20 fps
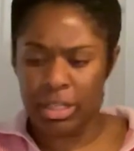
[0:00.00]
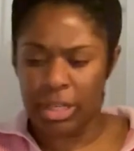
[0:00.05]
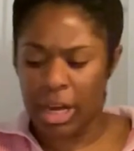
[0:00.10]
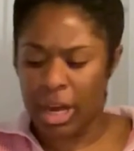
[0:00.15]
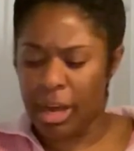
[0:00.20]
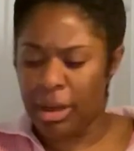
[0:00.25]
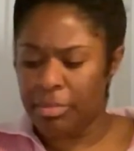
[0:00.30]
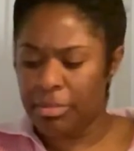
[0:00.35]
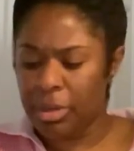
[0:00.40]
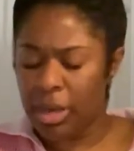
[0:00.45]

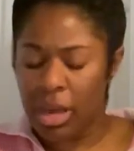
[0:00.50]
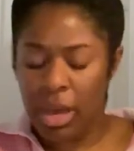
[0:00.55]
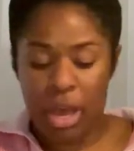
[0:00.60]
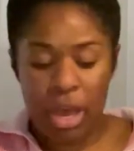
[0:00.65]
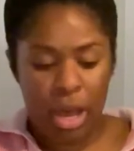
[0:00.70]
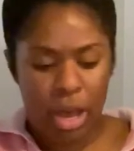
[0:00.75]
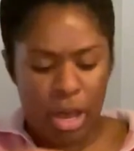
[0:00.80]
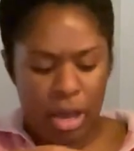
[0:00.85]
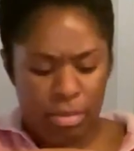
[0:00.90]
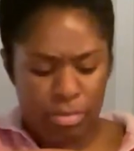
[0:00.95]
time.
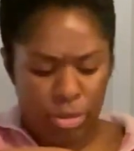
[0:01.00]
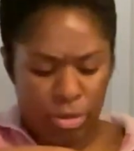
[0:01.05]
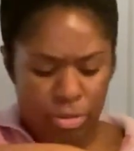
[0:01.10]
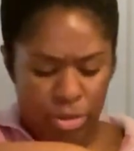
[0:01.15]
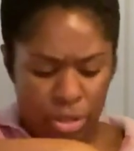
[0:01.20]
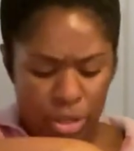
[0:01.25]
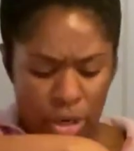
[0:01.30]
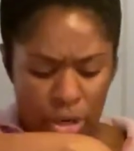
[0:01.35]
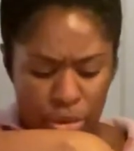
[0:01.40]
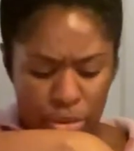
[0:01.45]
So I'm
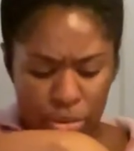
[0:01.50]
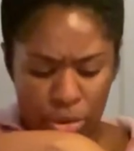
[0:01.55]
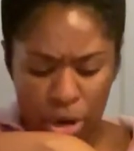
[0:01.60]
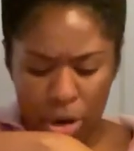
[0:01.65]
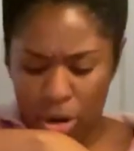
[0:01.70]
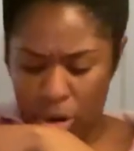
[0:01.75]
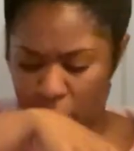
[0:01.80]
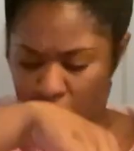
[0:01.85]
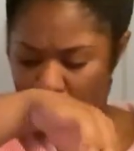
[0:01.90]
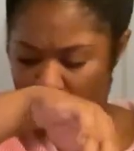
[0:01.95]
just going to
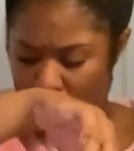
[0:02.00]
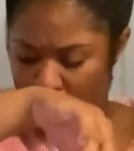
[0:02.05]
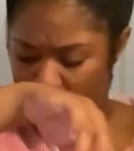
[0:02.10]
throw